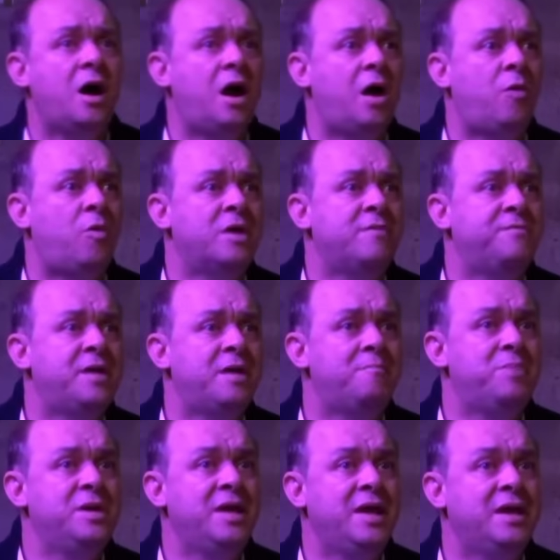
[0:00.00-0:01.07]
Uh, one of
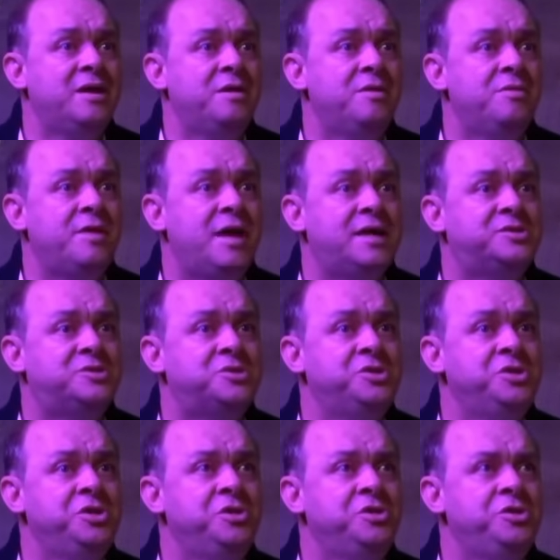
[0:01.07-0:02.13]
them being that
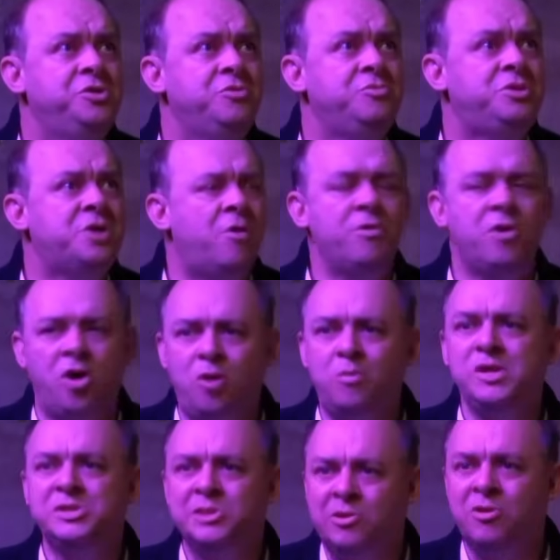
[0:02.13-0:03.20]
you don't
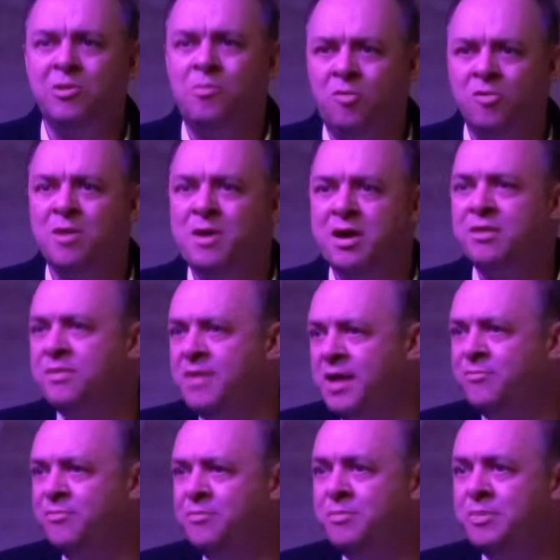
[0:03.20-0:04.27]
always learn more about a
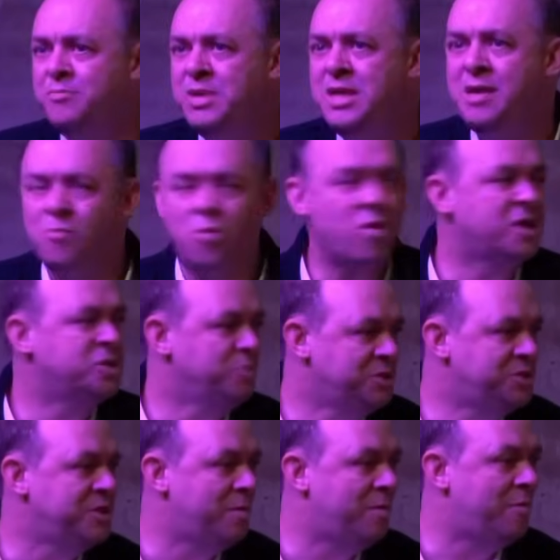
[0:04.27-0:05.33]
thing from being more
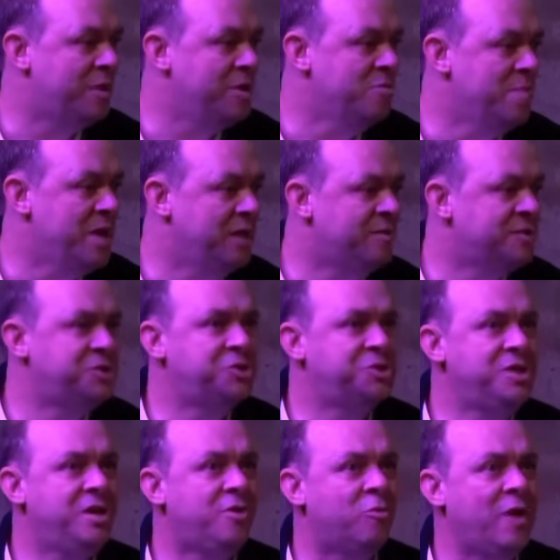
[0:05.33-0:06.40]
explicit about what you mean. This
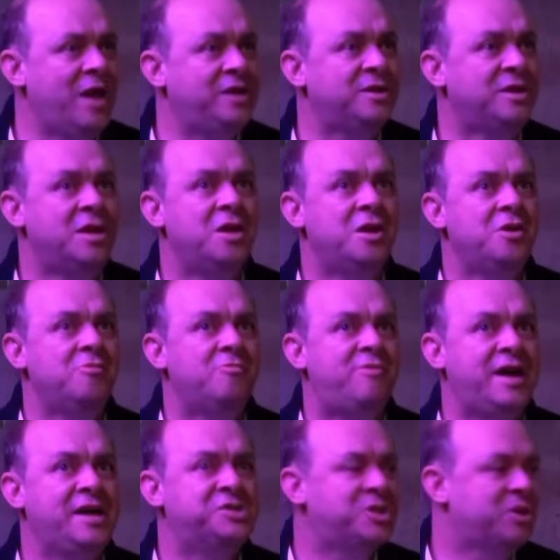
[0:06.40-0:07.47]
is the great
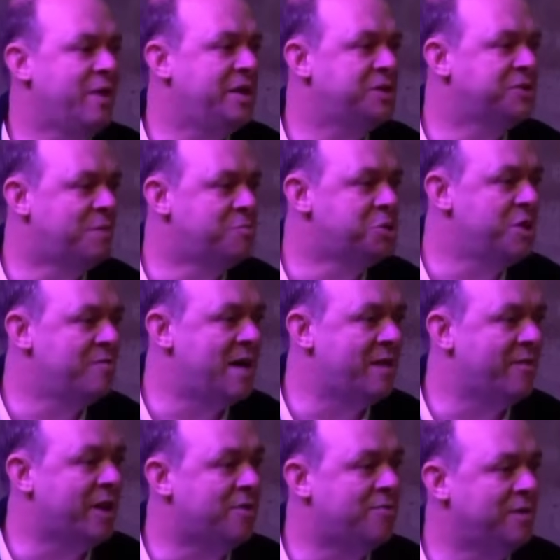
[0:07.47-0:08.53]
vice, the great assumption of
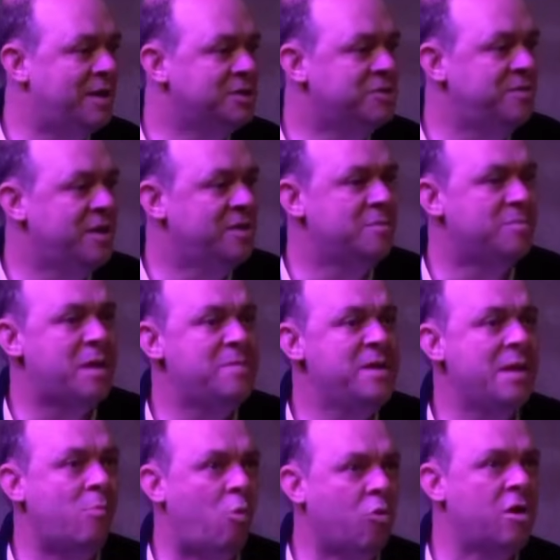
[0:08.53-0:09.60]
analytic philosophy, that by
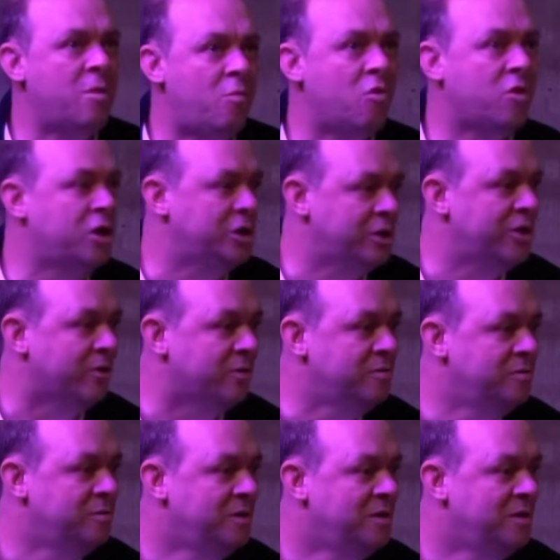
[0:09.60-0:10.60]
being more and more clear,